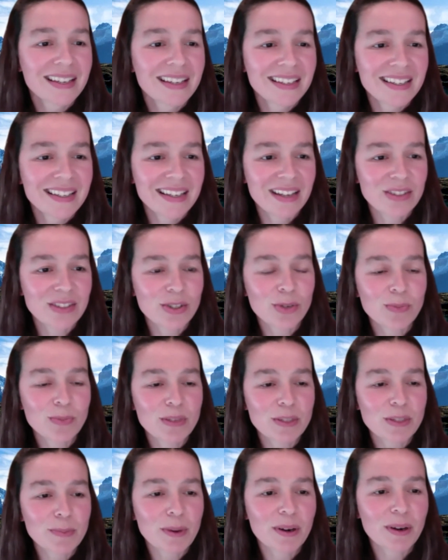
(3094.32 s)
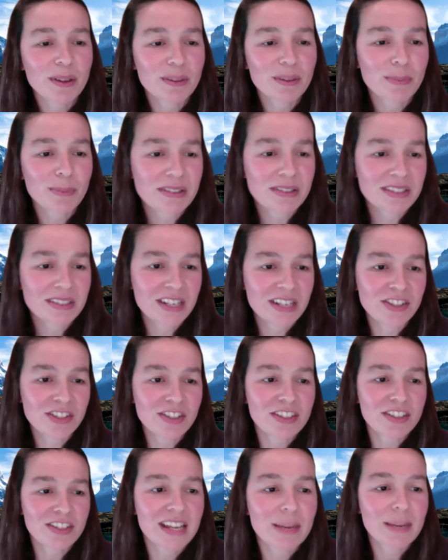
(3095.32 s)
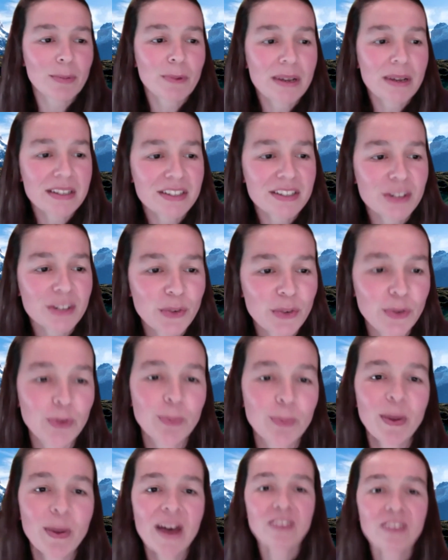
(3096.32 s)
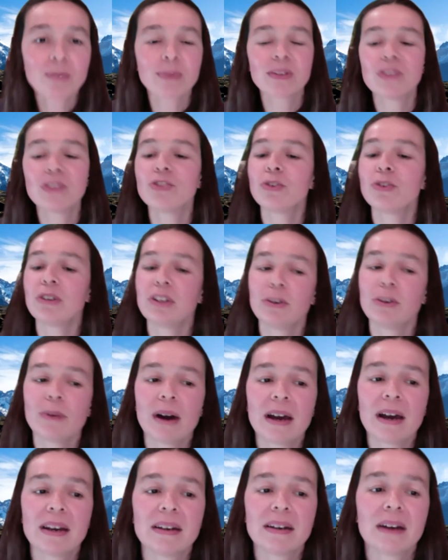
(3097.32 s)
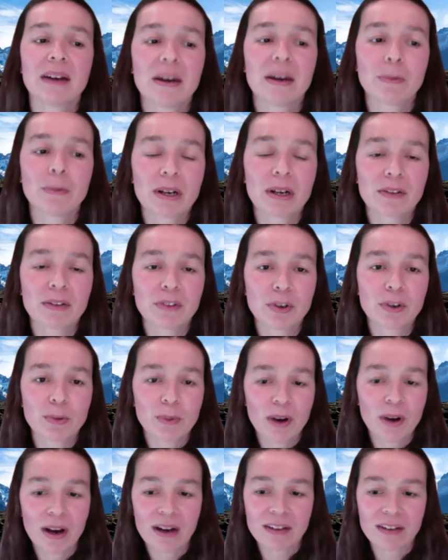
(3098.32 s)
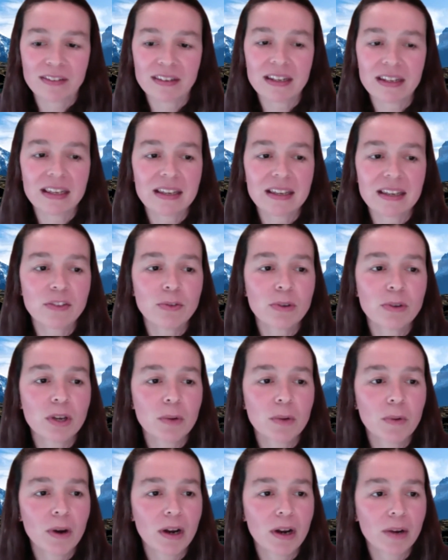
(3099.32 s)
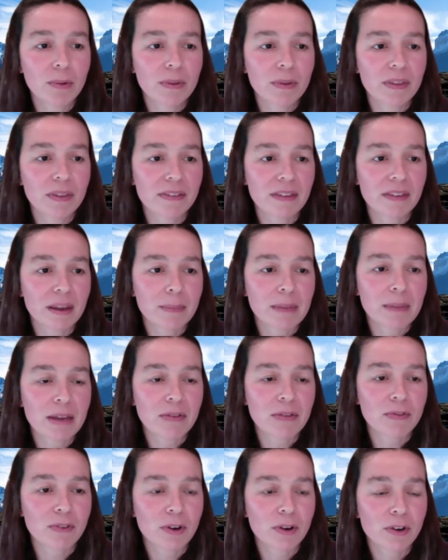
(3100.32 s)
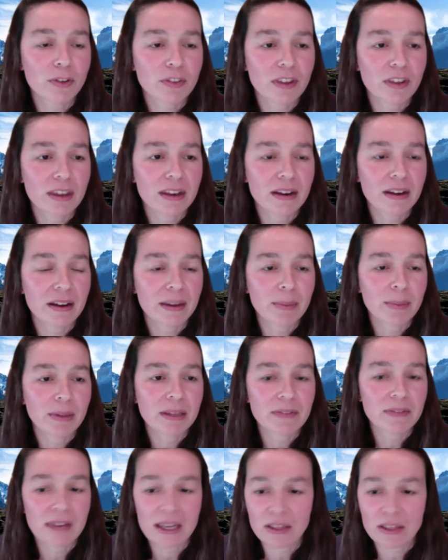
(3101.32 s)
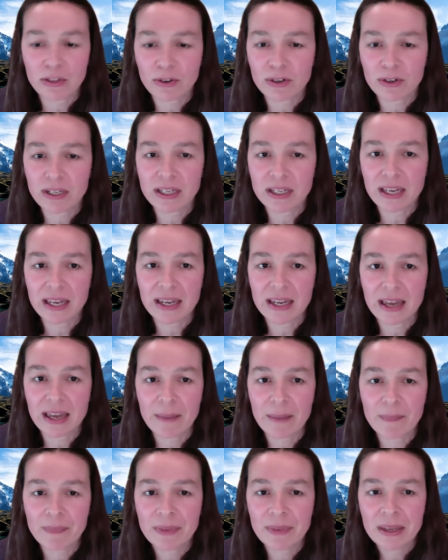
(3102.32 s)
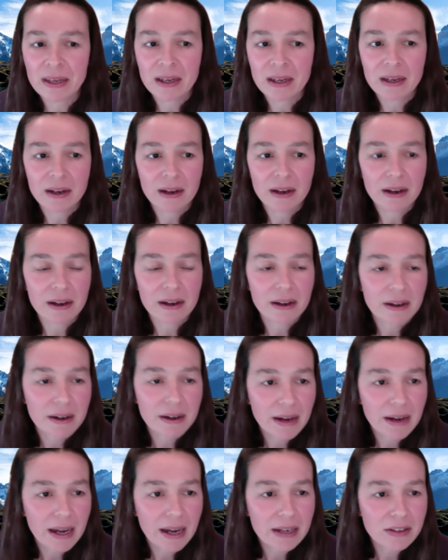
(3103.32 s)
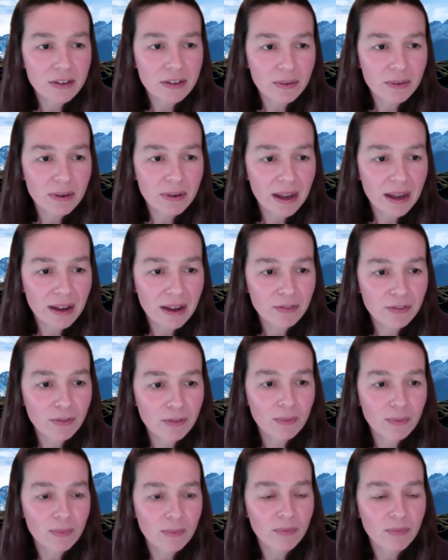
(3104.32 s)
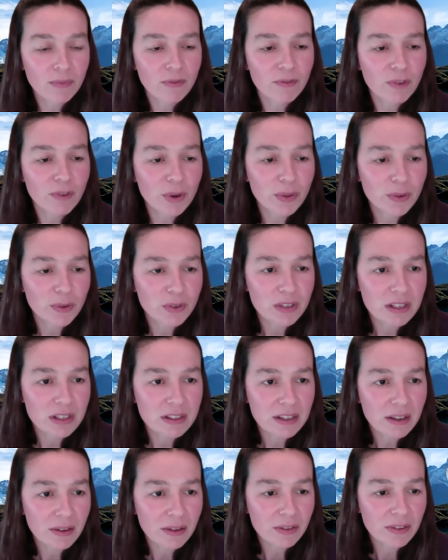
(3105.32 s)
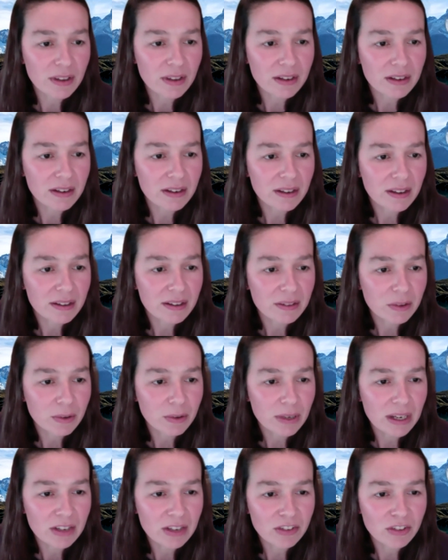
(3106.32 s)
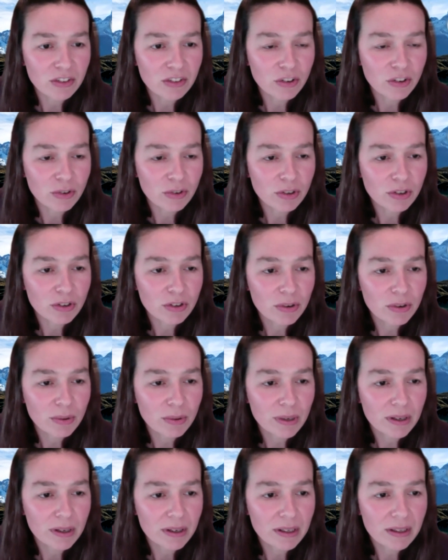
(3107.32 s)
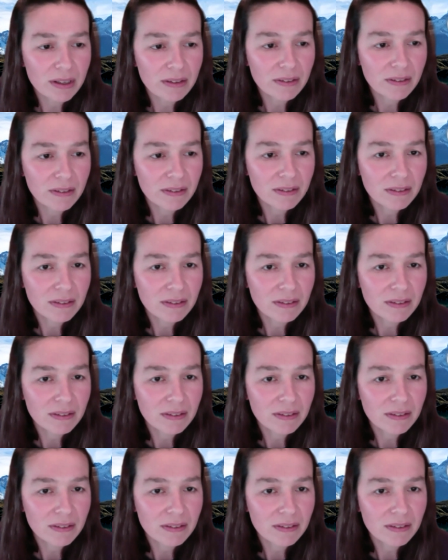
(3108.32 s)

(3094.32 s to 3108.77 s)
yes, who missed part of the presentation today, but wants to know if it was possible to join you on, on one of your walks. And he is doing a walk with us on May 1st at, I believe, 8.30 a.m. Uh, I don't have further details on, on location. Joe, do you know where it is?